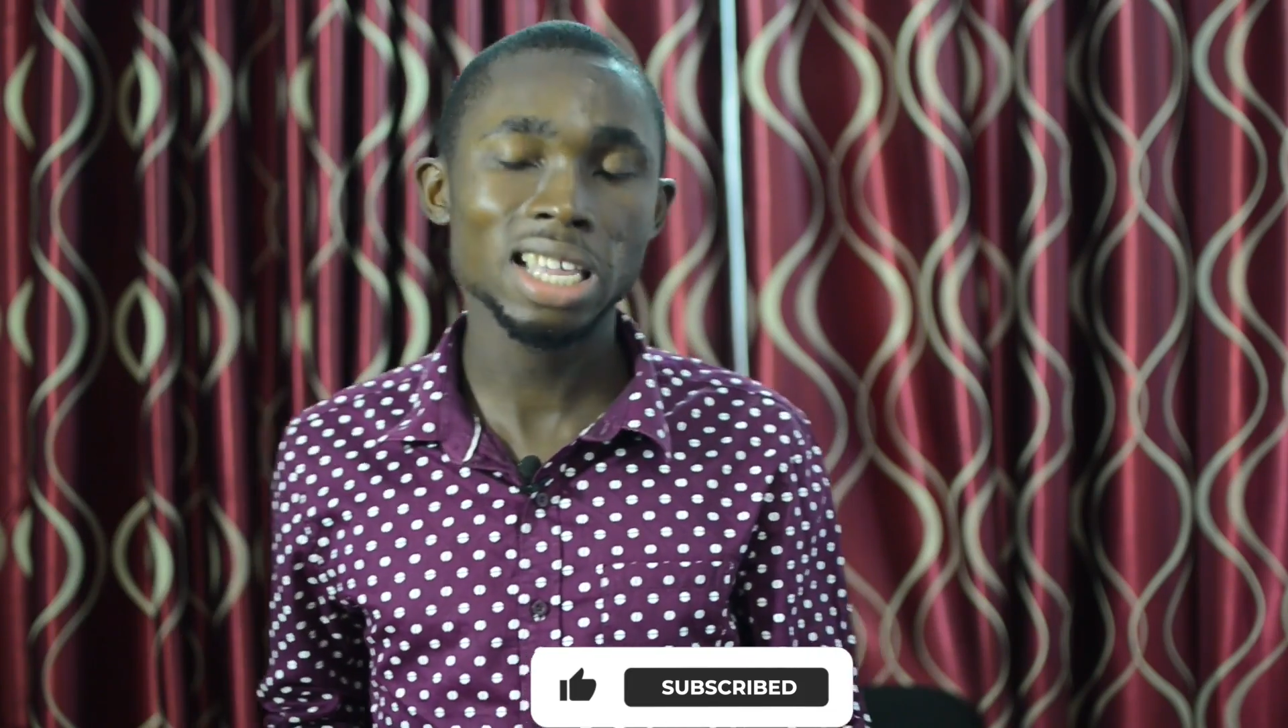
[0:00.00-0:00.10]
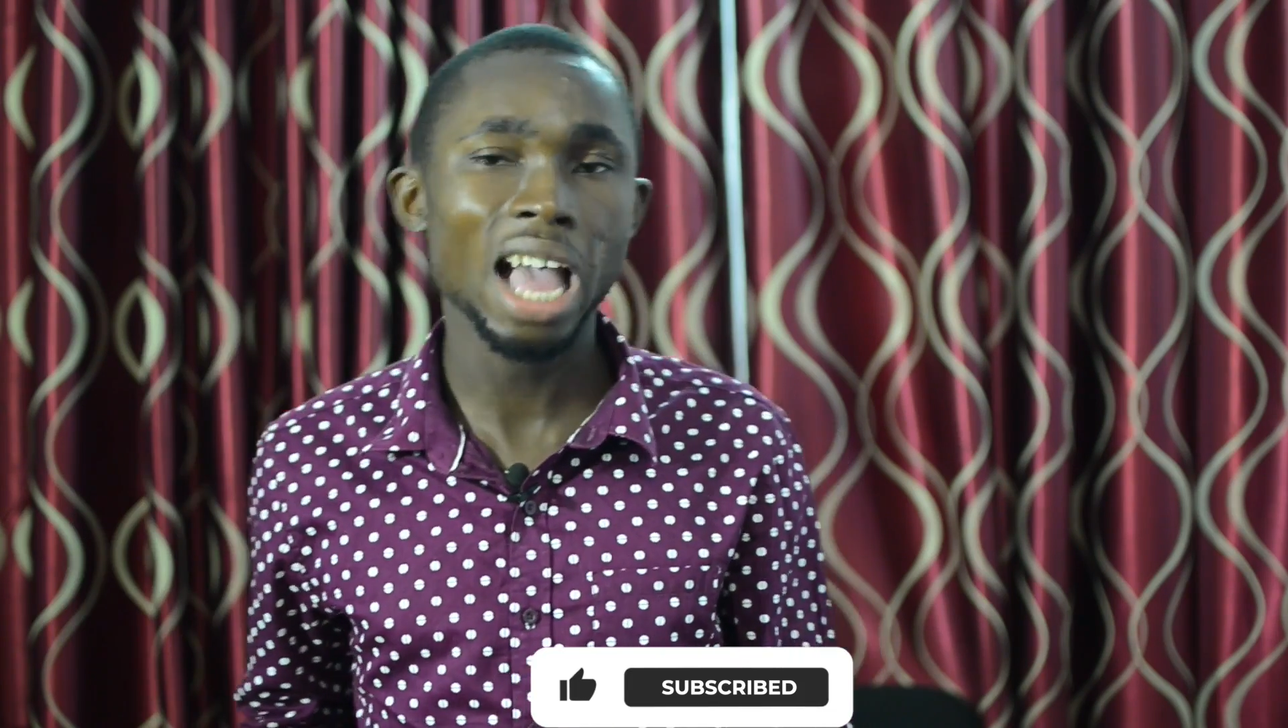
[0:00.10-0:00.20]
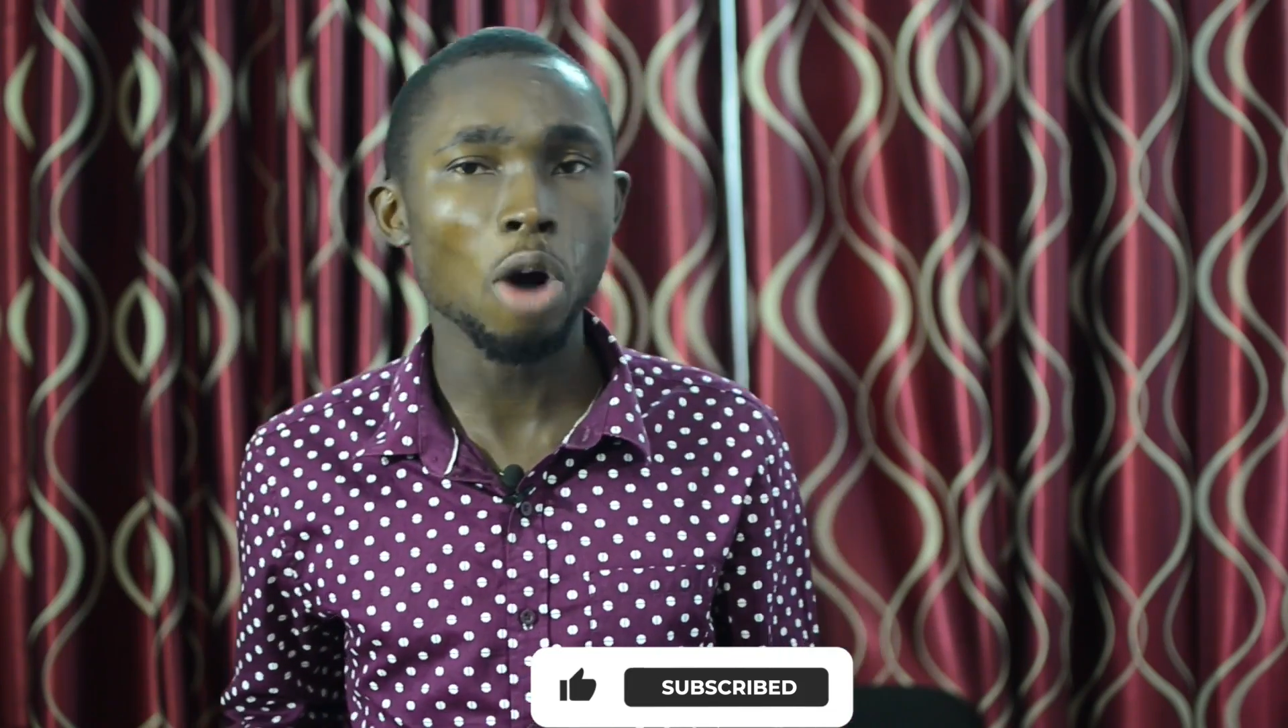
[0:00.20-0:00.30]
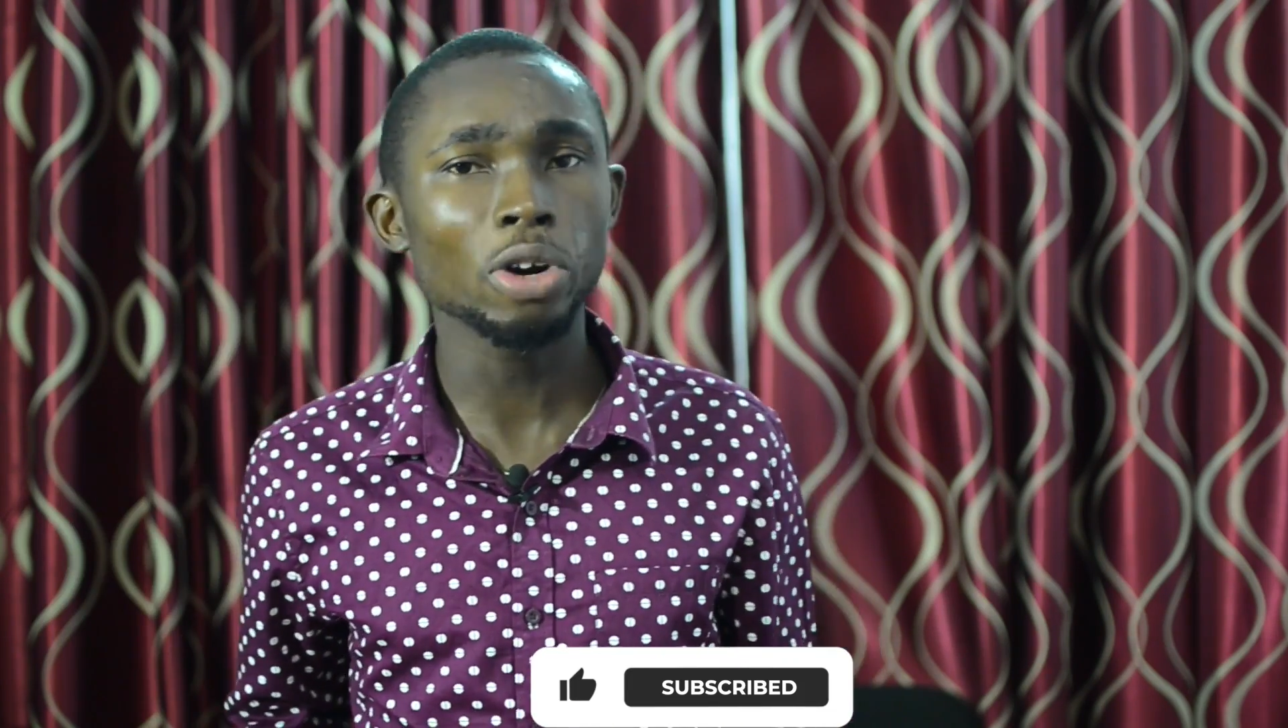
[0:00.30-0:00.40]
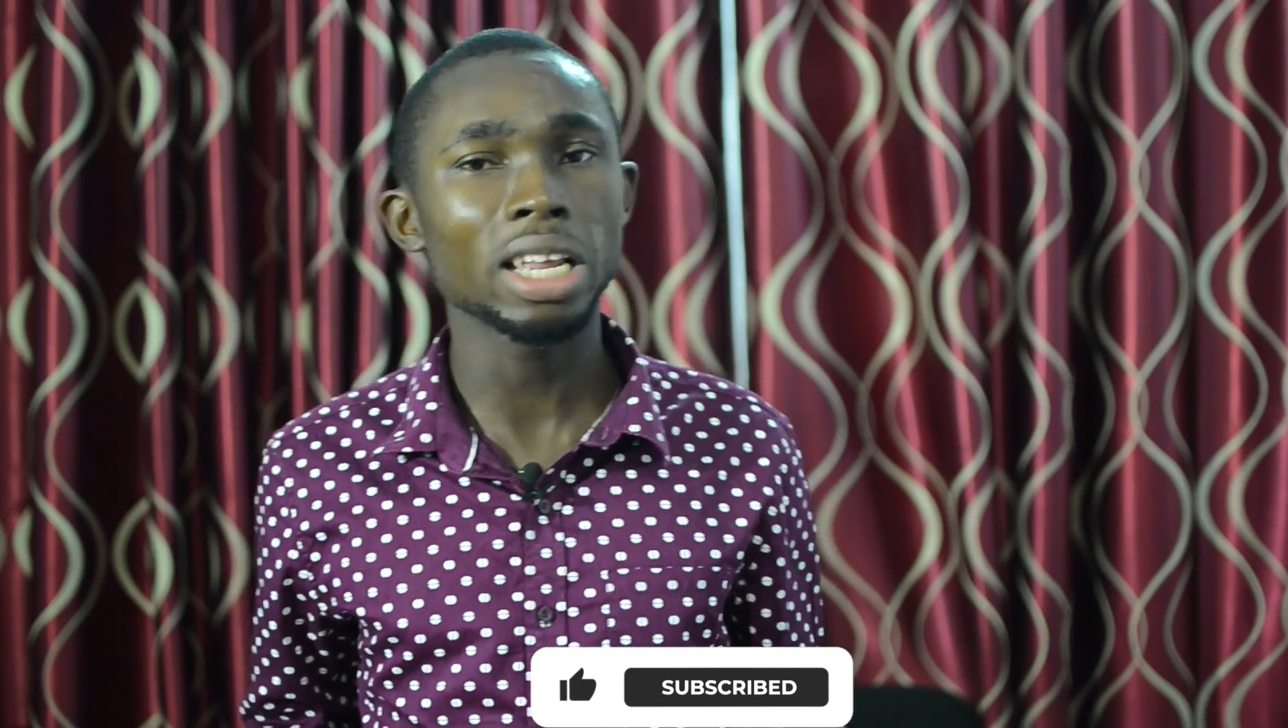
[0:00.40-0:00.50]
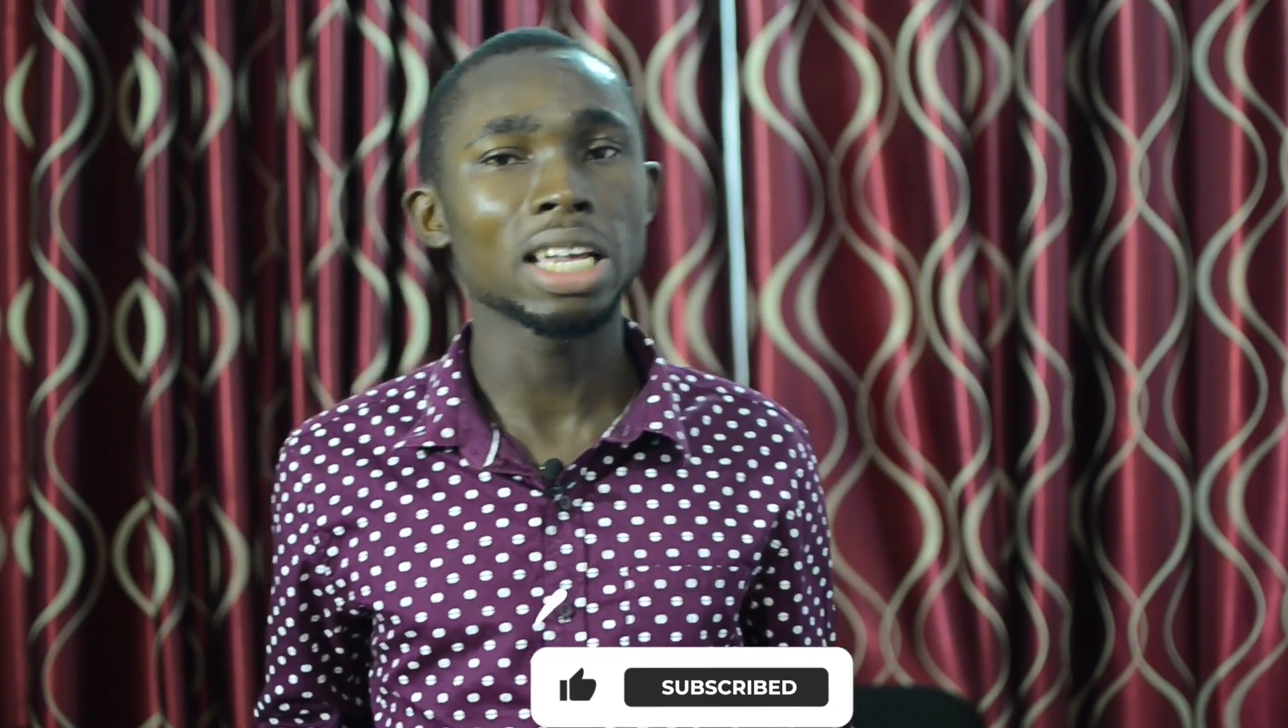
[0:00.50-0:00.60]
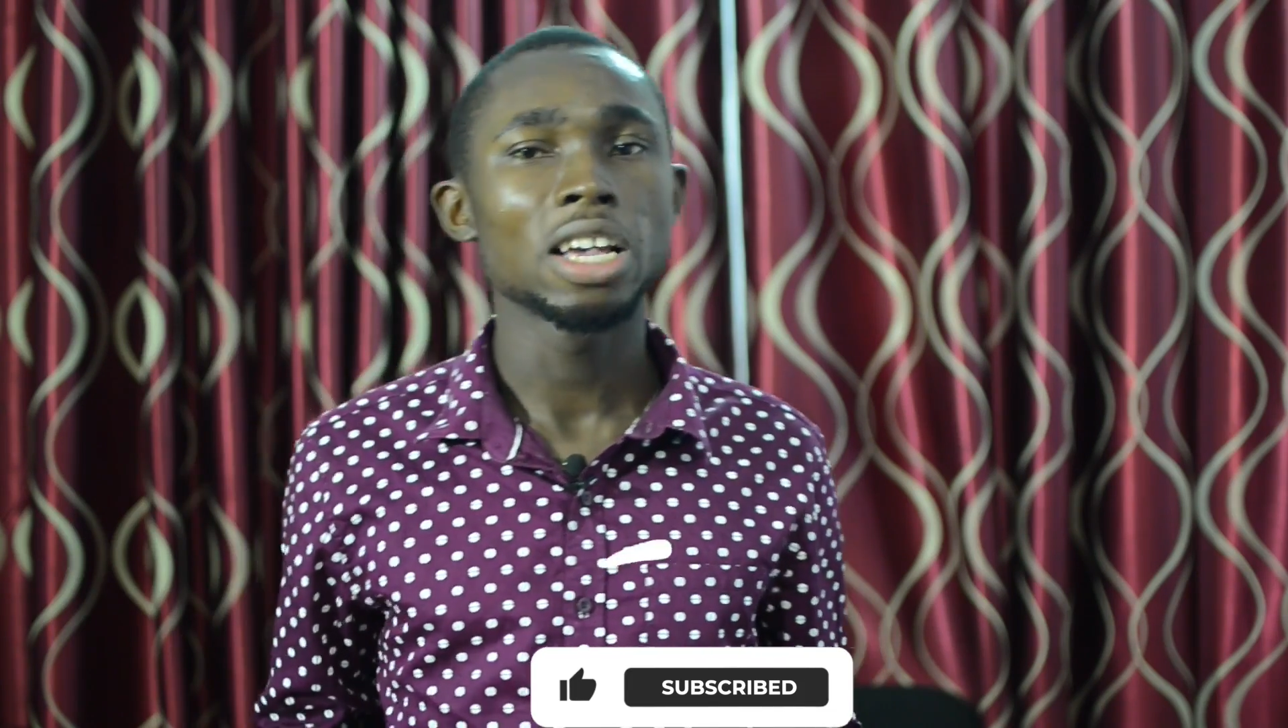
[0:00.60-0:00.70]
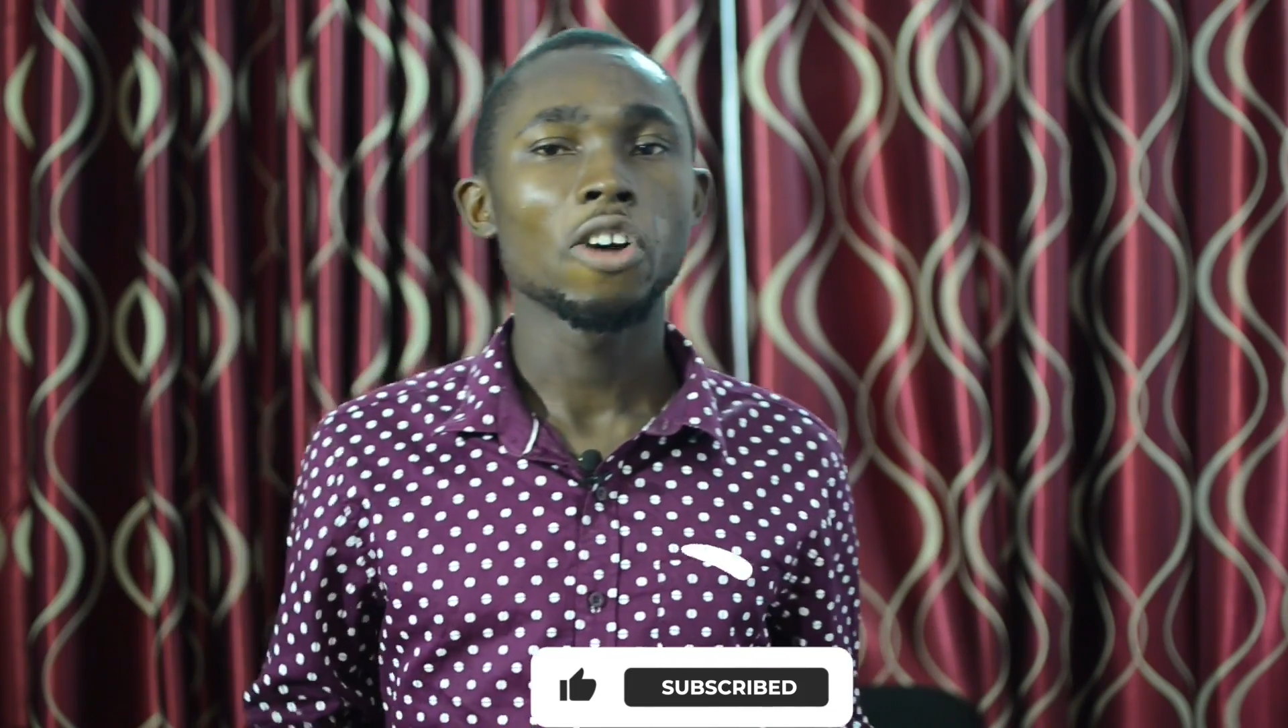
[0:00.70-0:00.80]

here how the